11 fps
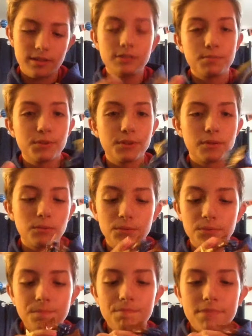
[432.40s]
is pretty cool.
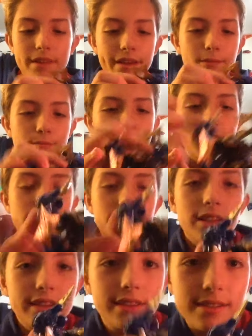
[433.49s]
I'm just kind
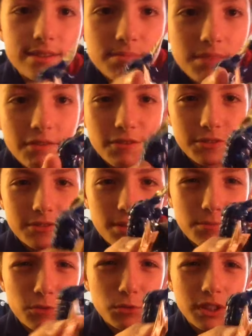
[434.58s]
of like, this is my first
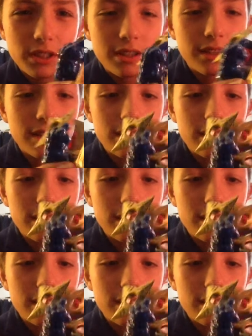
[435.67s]
time holding